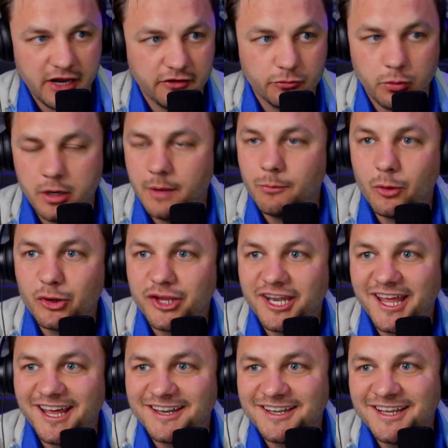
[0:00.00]
what I'm looking
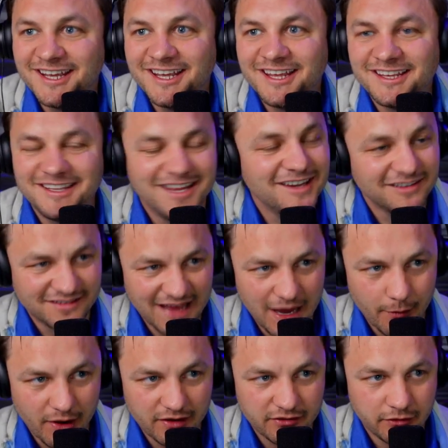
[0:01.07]
at key
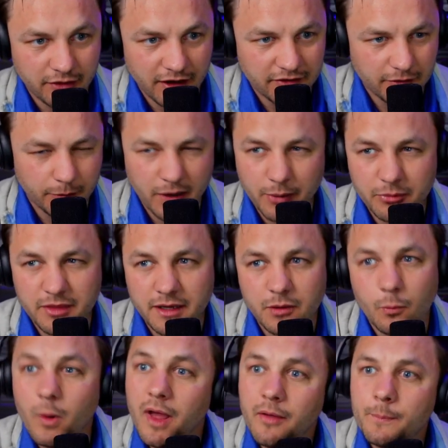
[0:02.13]
stat-wise. And you guys are probably
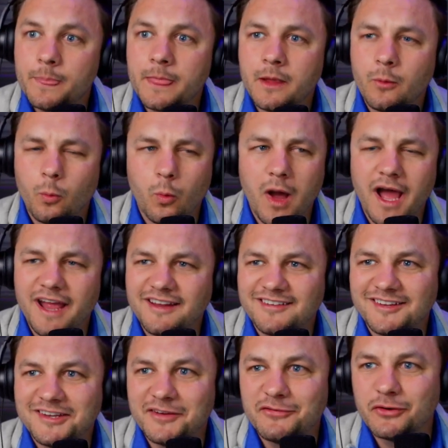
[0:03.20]
thinking, well, why? It's
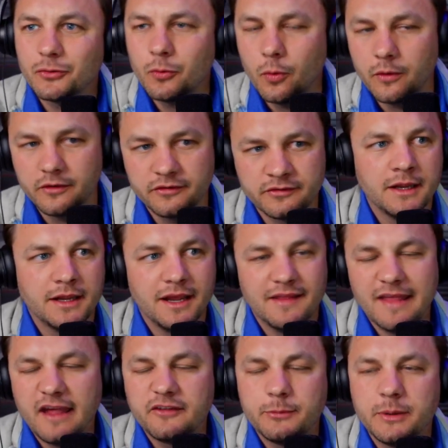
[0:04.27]
a different course. And
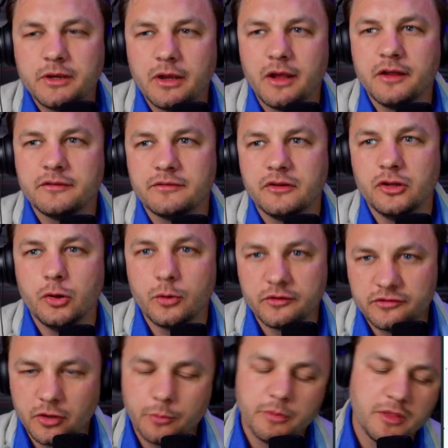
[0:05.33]
that's because the
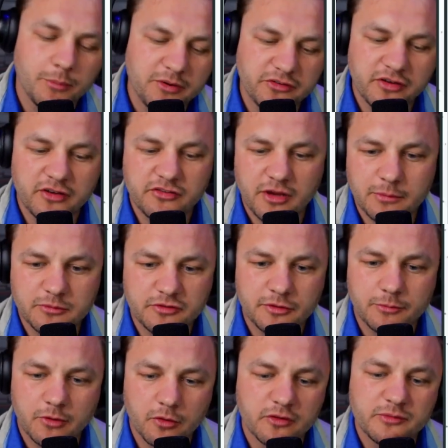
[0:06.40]
U.S. Open, the PGA
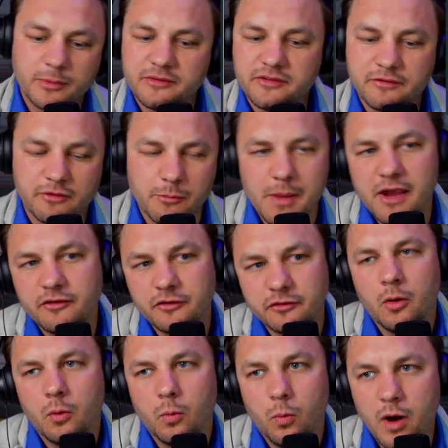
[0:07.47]
Championship, those specific
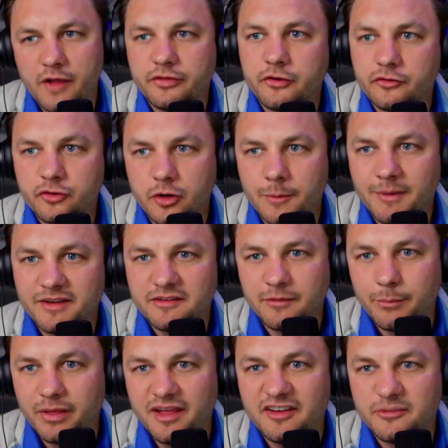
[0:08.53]
majors want their tournament to
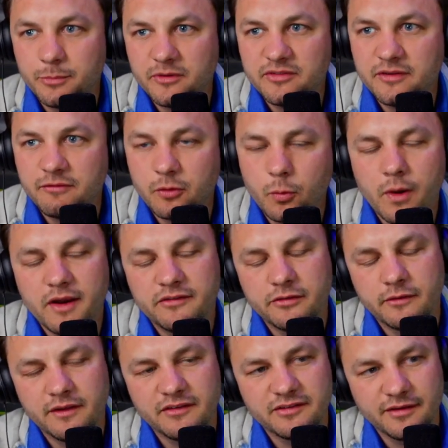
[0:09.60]
play a specific way. So
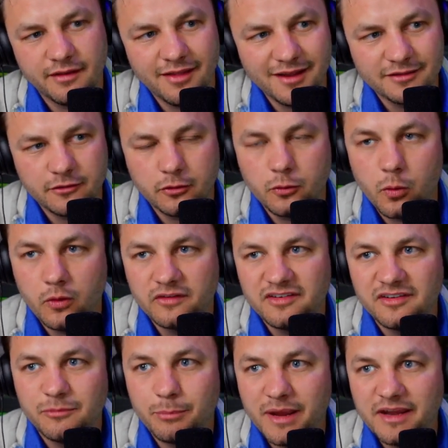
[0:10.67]
they select their
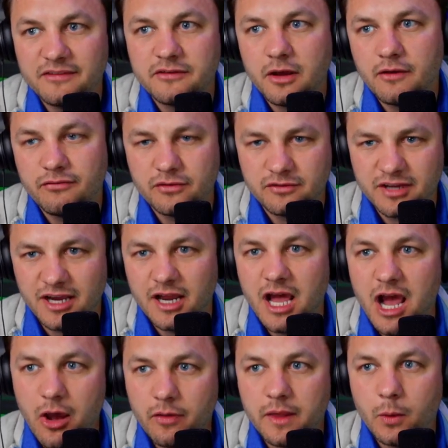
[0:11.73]
courses based off of kind of
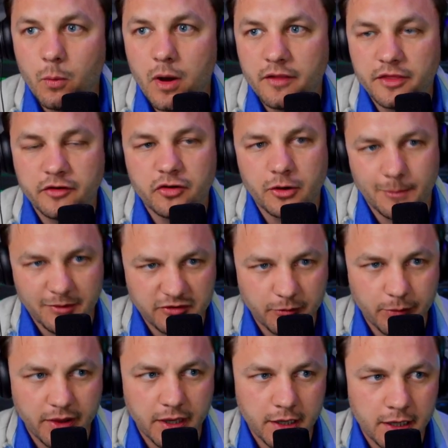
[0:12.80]
how they want the tournament to
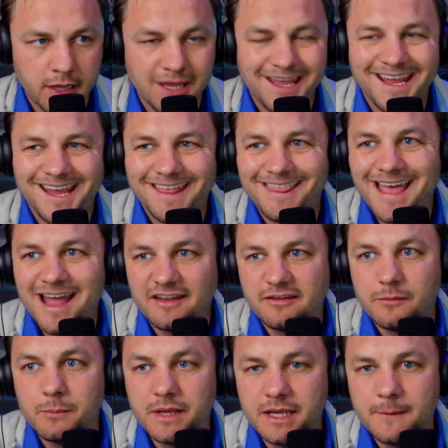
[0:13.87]
play. And that,
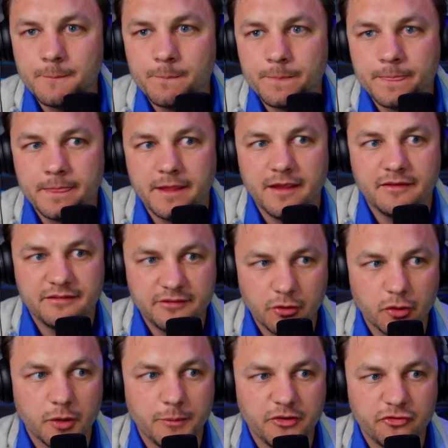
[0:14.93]
to me, is still
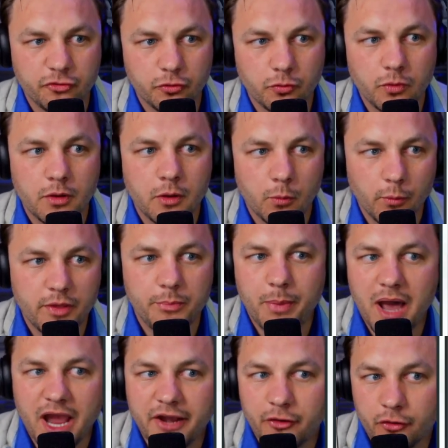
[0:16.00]
going to be true with
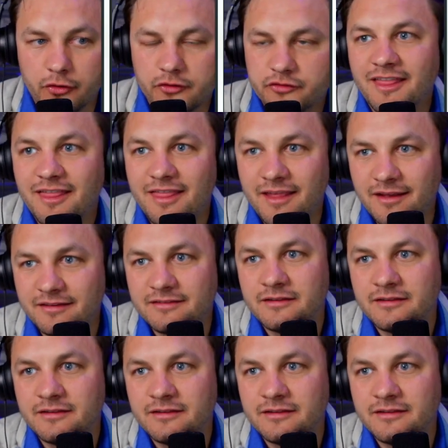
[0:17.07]
Pinehurst this